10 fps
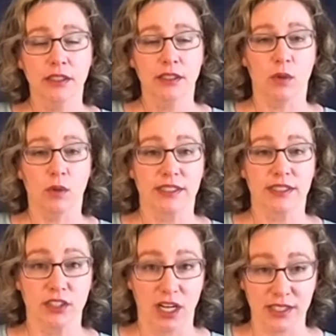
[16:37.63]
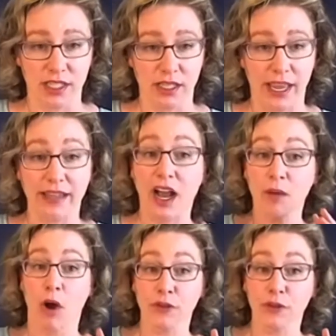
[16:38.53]
well, it's exhausting. And I'm
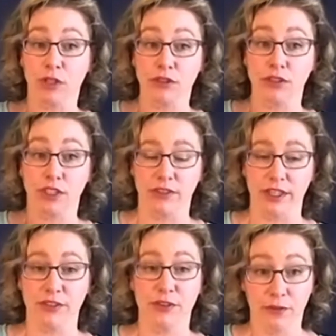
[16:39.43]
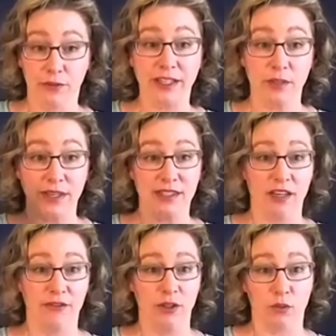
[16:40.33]
also guilty of this, finding
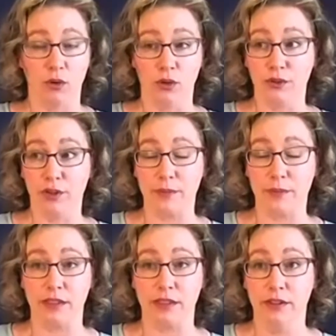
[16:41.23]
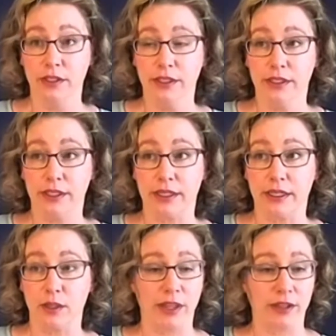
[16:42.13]
myself in roles. I mean,
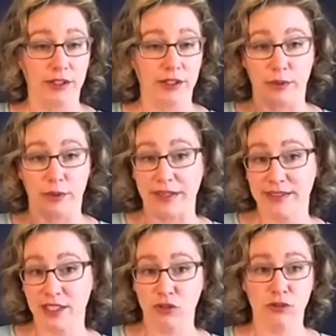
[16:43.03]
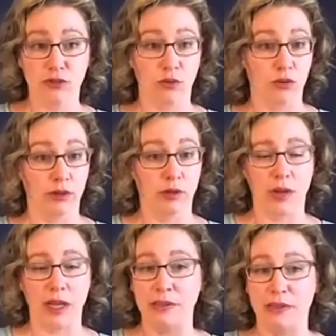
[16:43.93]
whether it's with my sisters or
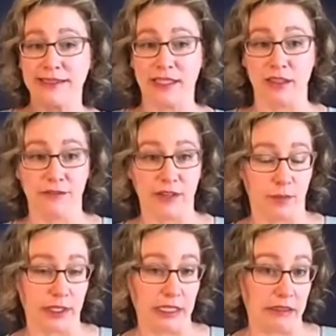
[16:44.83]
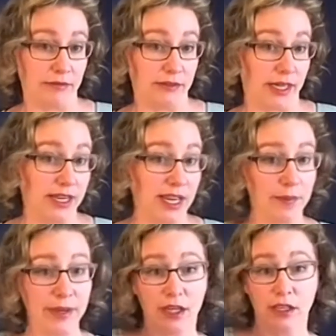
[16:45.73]
my place in the family
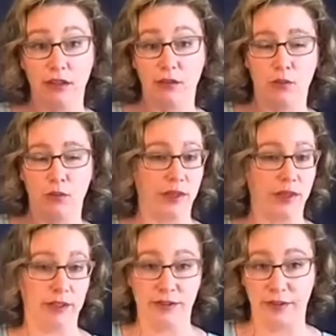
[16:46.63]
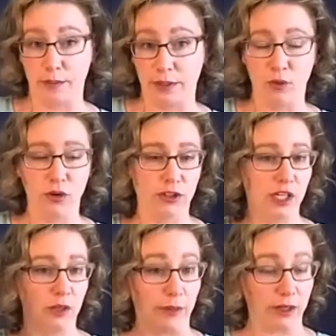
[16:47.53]
dynamic, whether it's family of origin
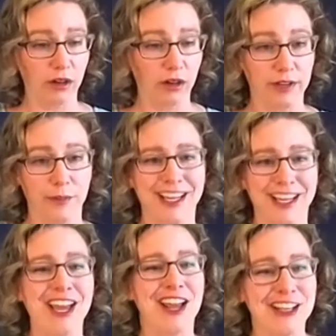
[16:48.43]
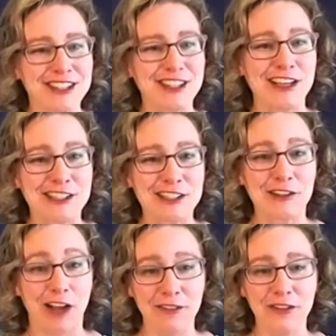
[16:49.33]
or my current family, it's
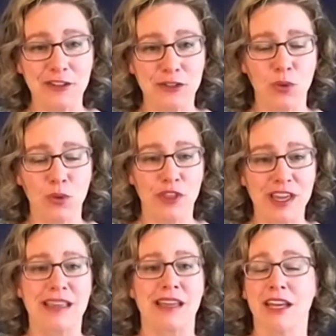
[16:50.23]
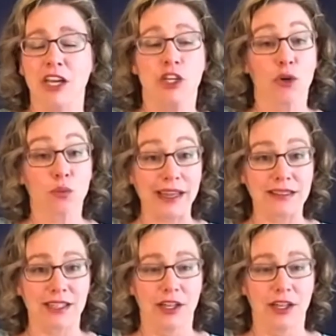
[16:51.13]
kind of this cool thing. And you're right.